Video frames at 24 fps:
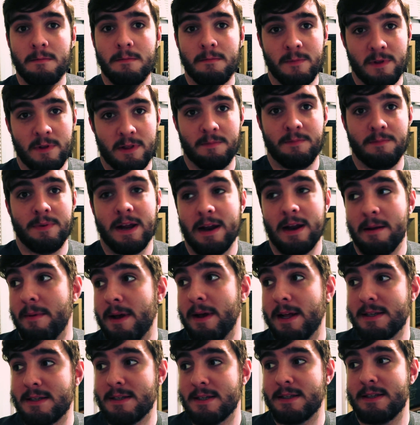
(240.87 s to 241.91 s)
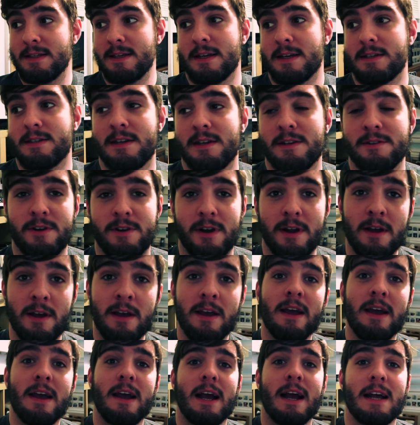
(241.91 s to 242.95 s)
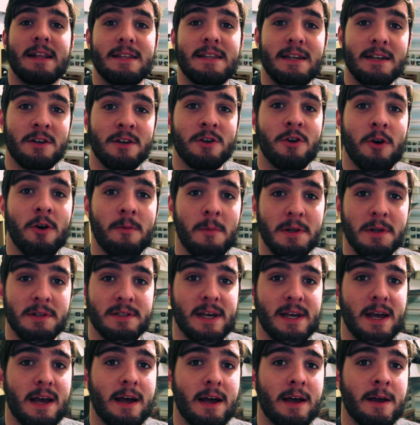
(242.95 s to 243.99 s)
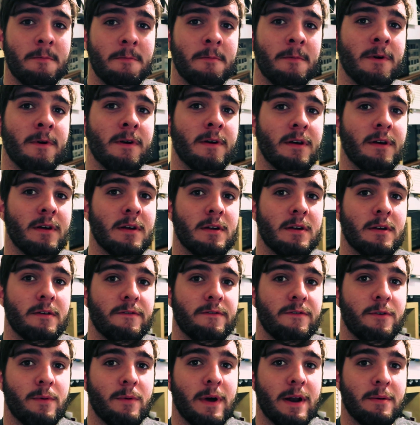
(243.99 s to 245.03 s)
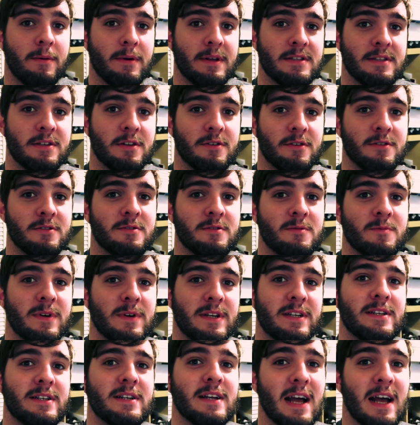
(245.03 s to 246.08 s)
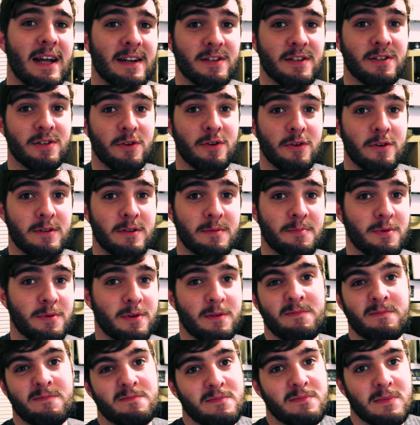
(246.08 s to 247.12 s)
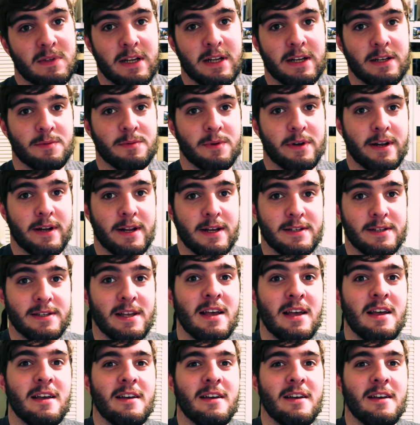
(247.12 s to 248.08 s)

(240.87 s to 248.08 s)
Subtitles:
with it being a main city, etc. It didn't come on time for when I went to London, which kind of sucked, but it is what it is.